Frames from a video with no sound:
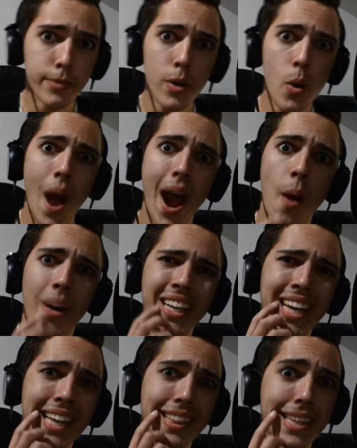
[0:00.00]
you know how I
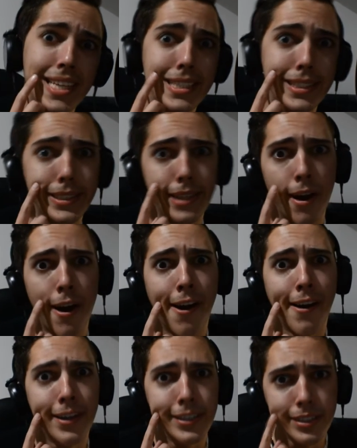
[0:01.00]
got these
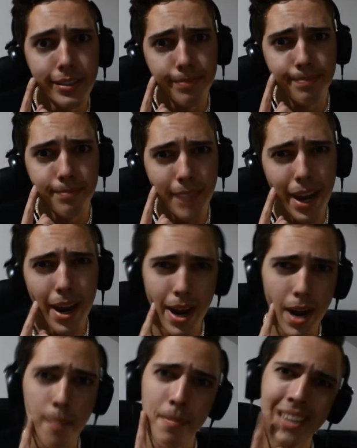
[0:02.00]
scars?
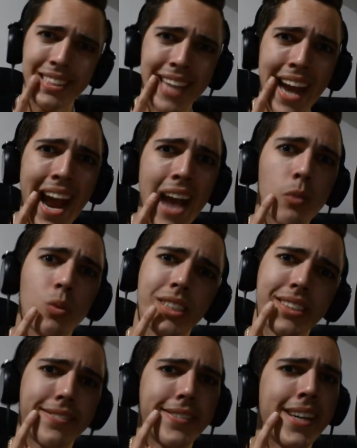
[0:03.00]
My dad was
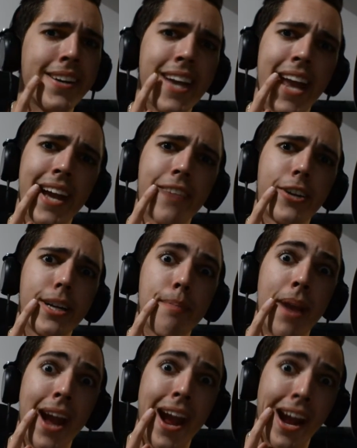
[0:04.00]
a very angry
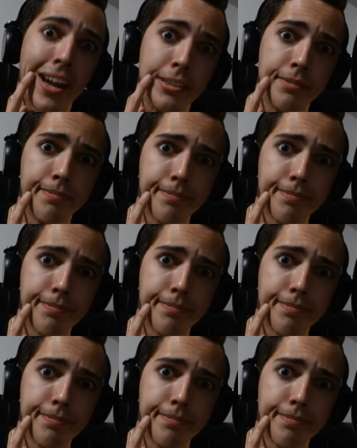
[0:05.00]
man.